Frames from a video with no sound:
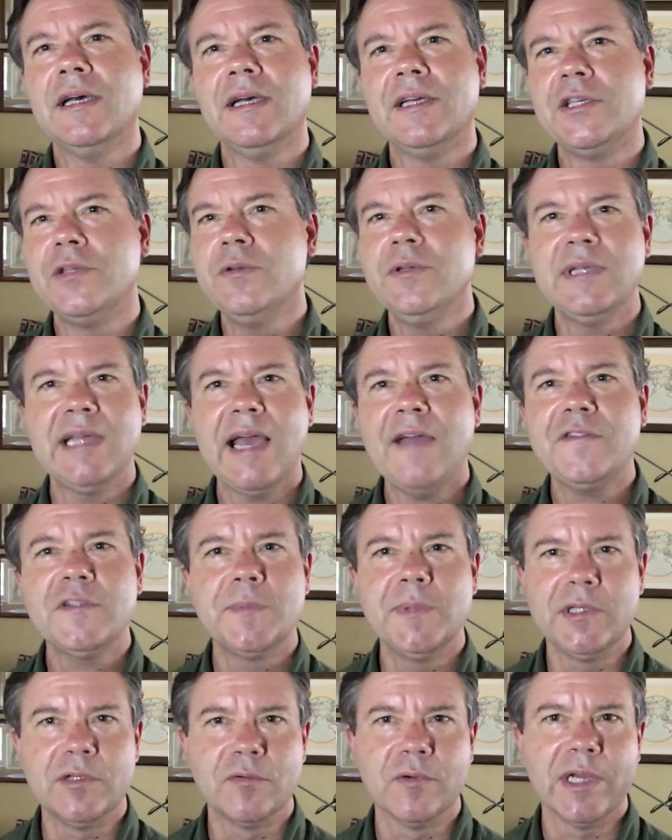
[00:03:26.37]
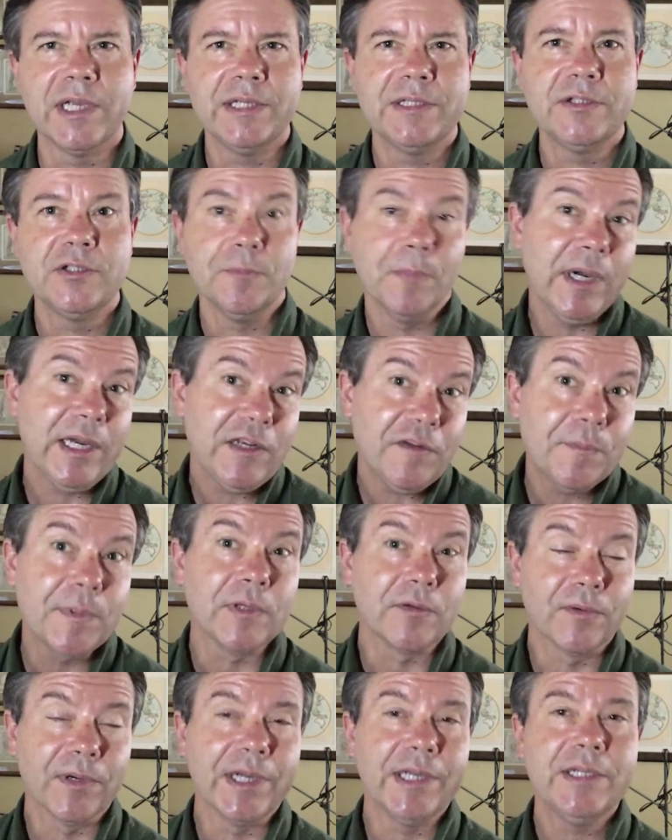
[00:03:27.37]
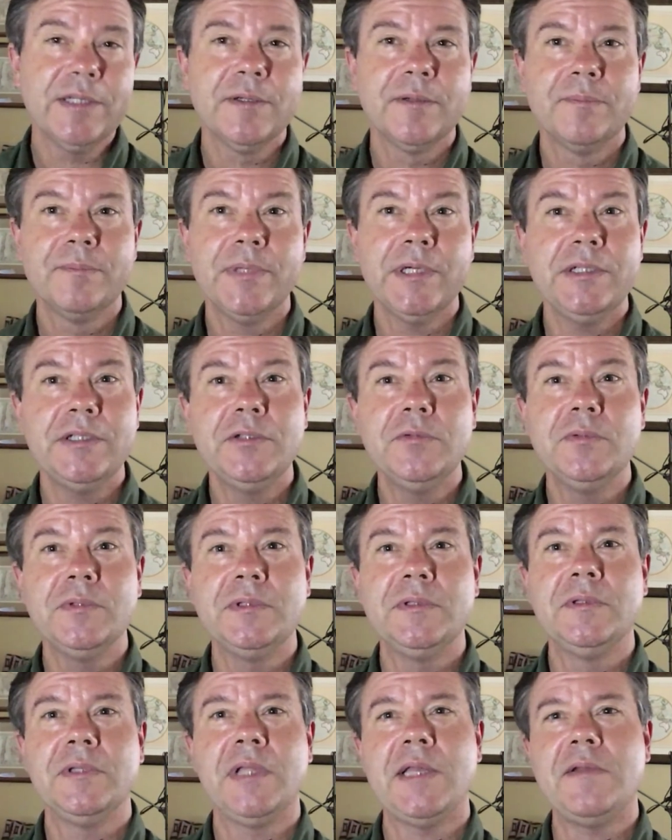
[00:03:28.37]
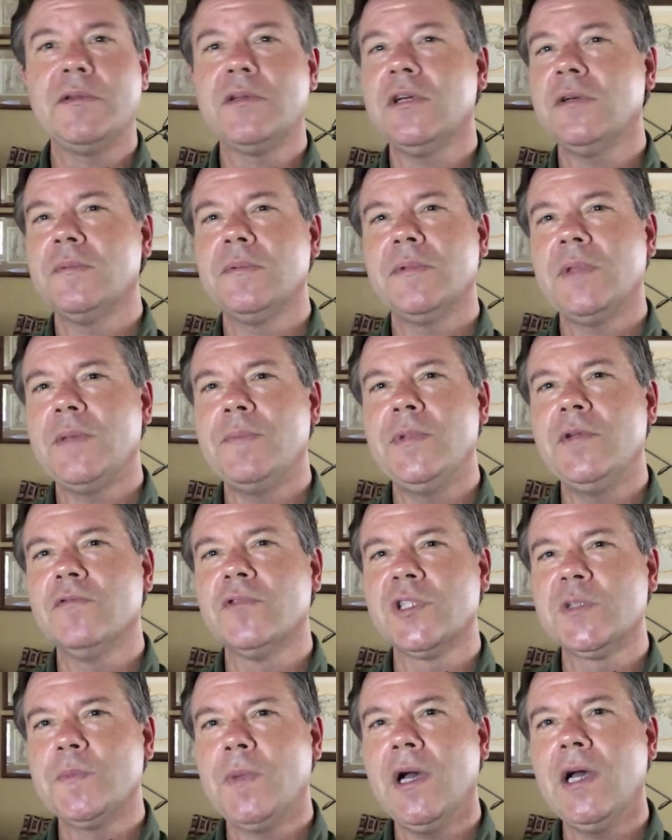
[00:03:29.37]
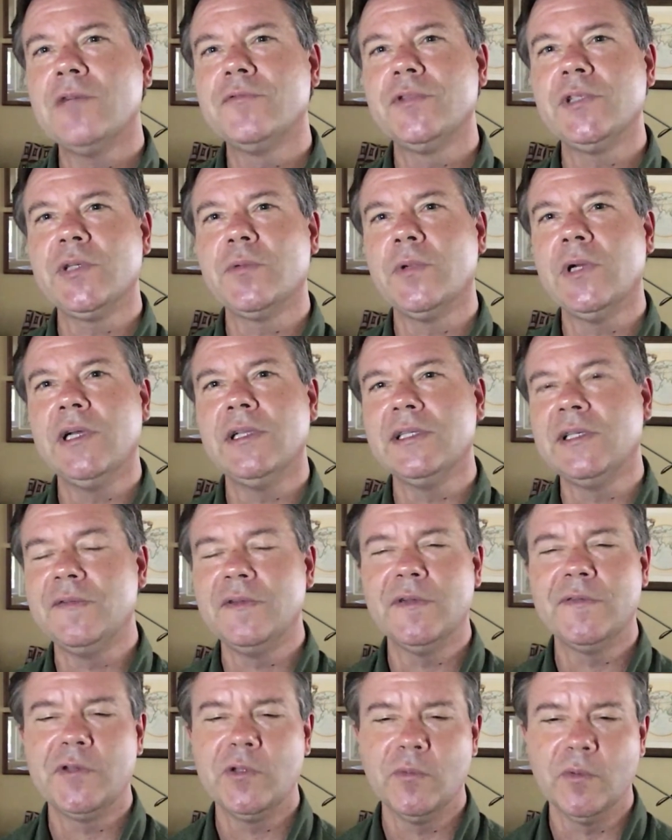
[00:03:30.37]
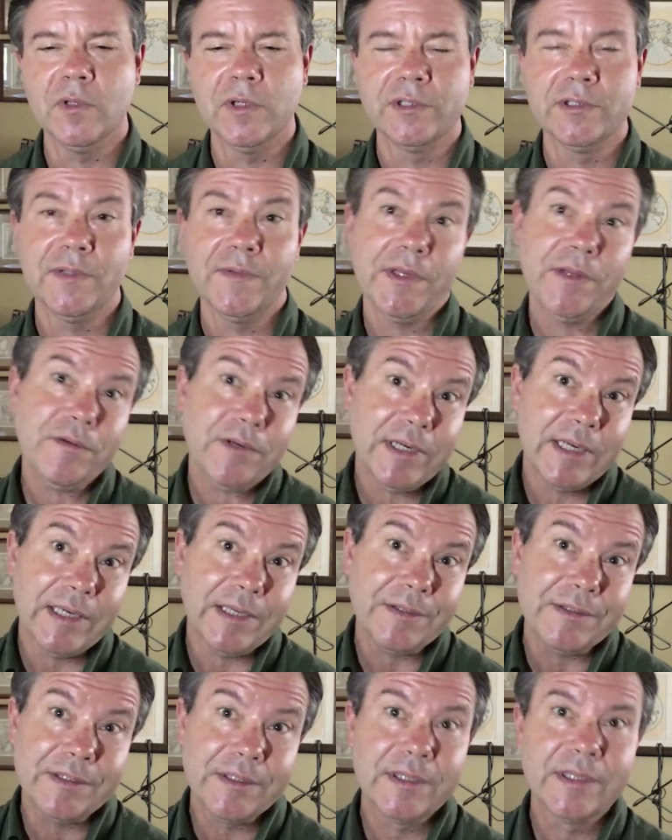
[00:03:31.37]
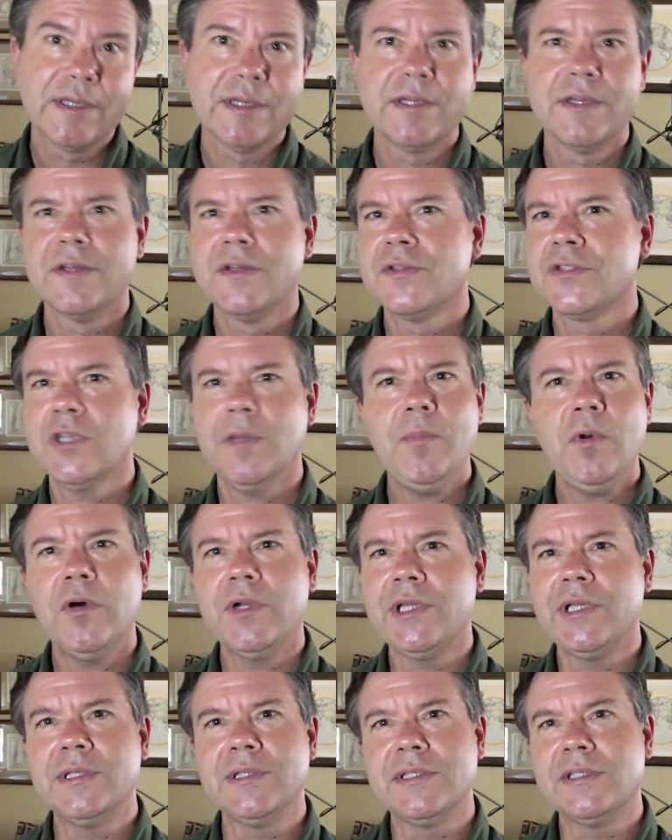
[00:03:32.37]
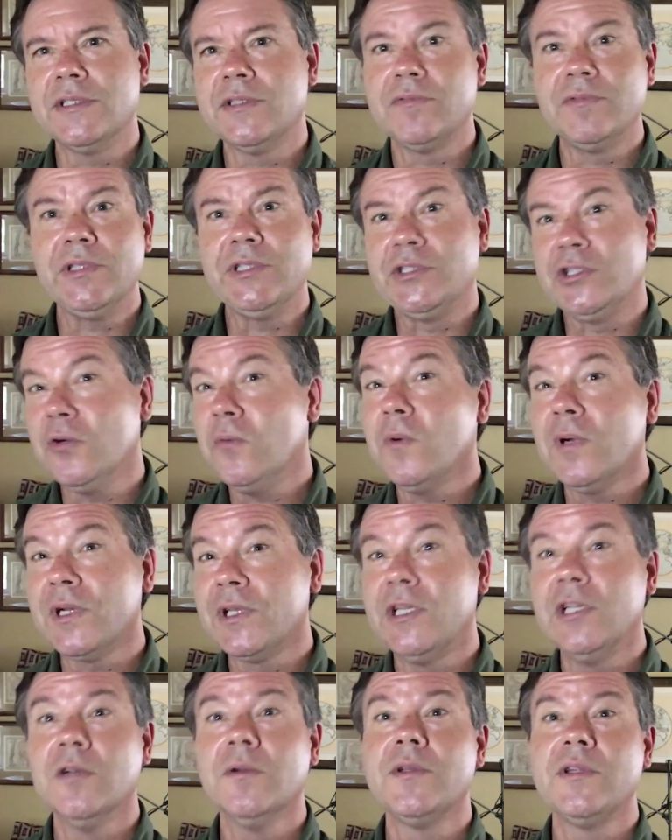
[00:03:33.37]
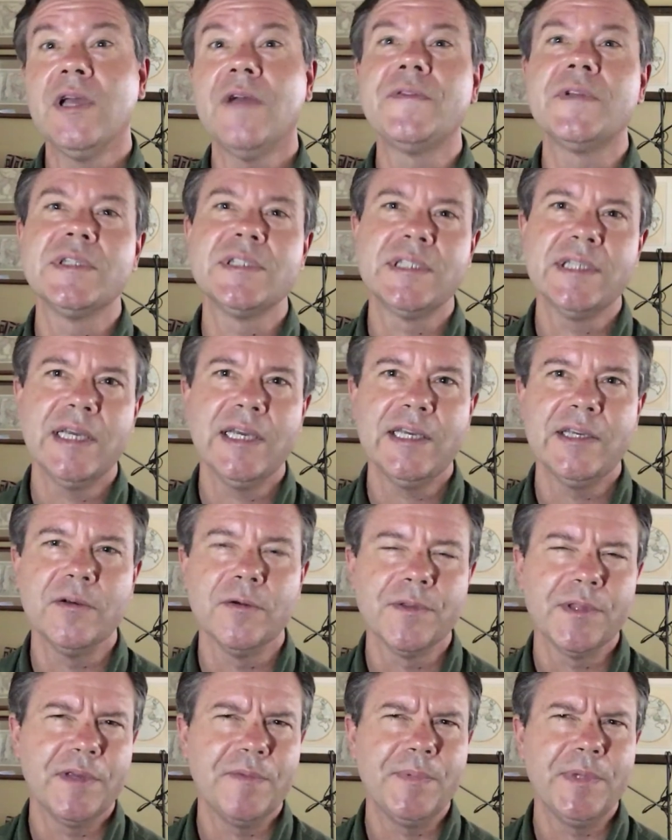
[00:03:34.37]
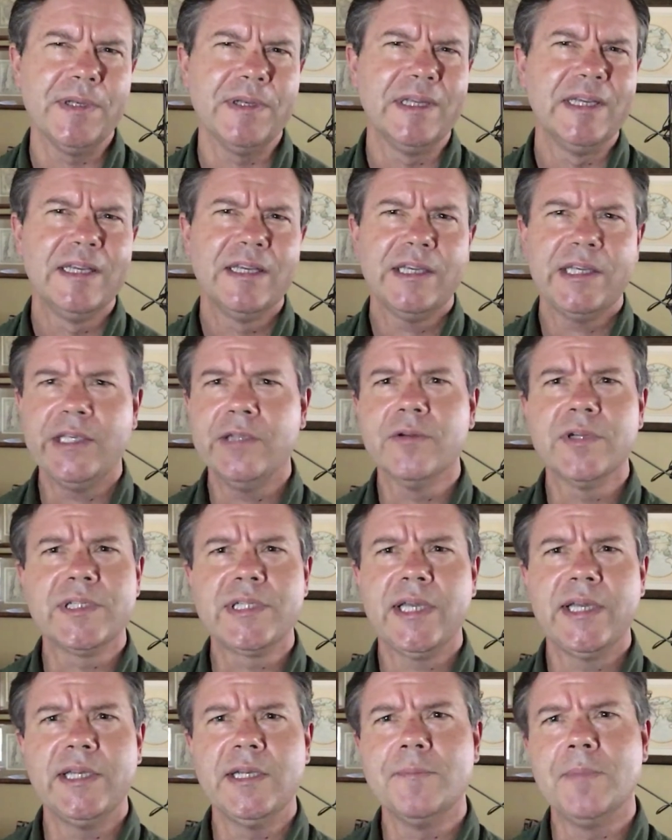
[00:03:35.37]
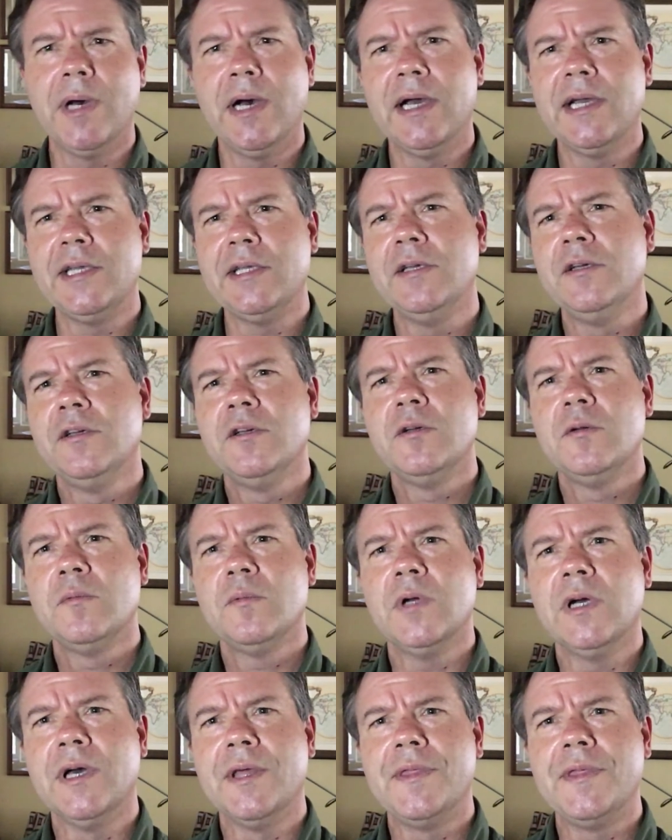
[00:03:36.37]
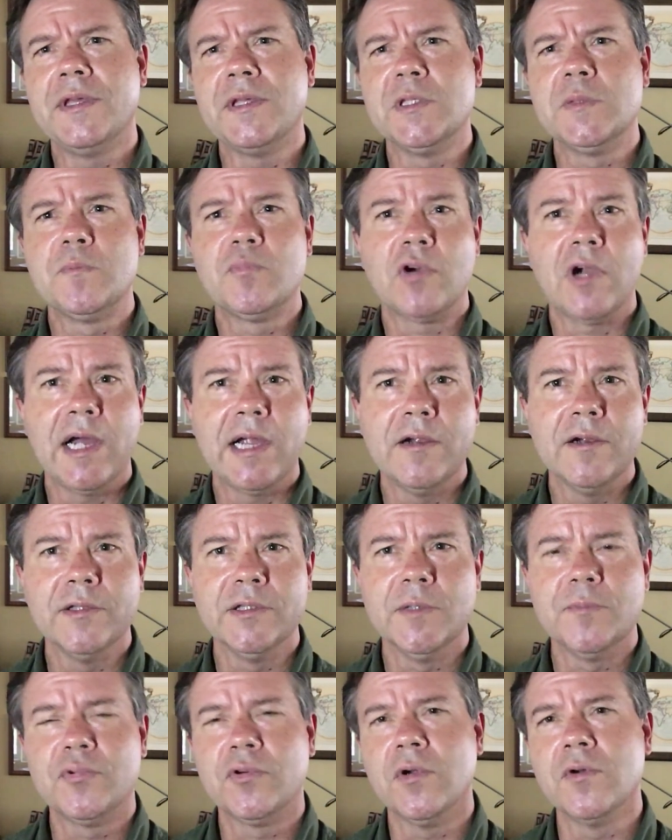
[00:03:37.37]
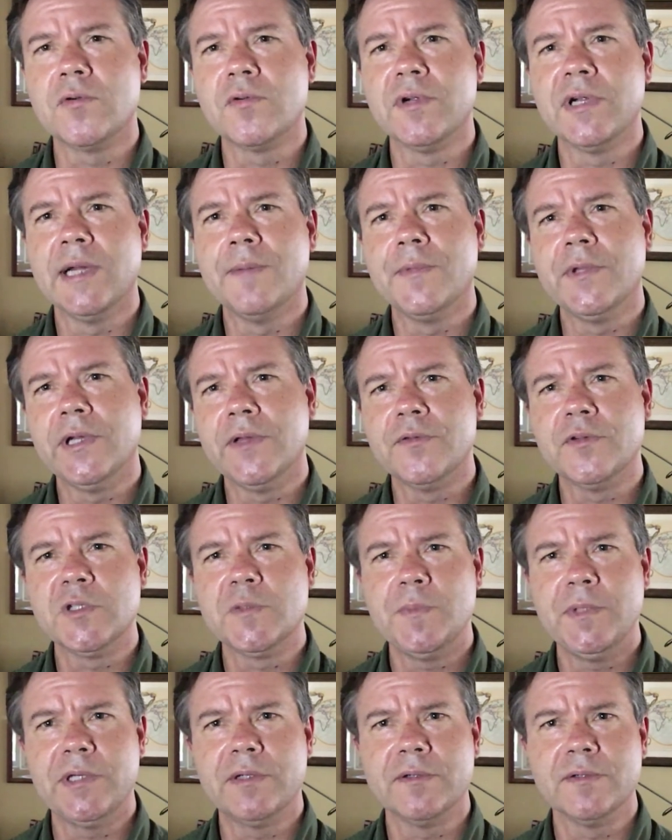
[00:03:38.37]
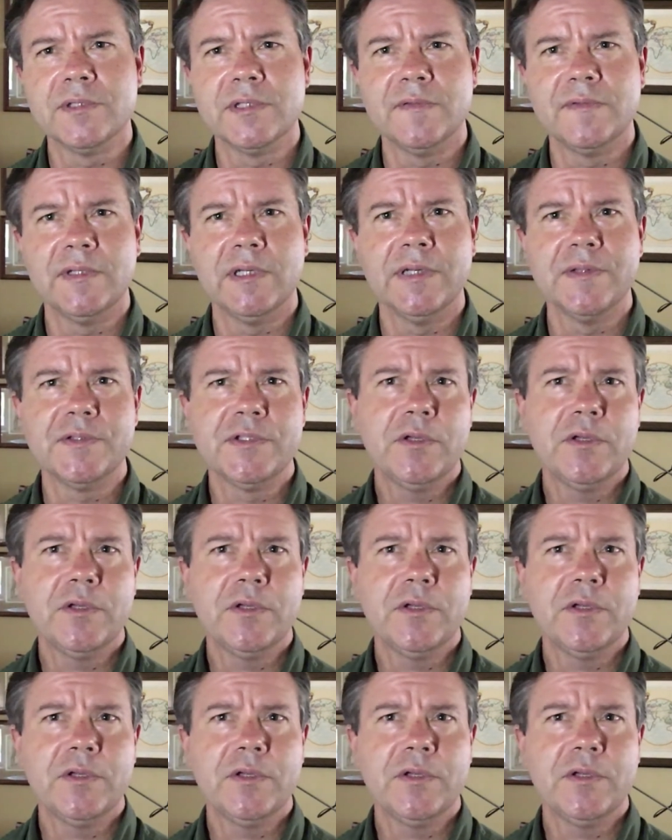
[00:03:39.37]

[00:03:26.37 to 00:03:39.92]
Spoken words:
You didn't have to be great. You might have been great, but they'd respond really well even if you weren't. On the other hand, some audiences really don't want to hear what you have to say, or they've been irritated by things prior in the program that other speakers have done.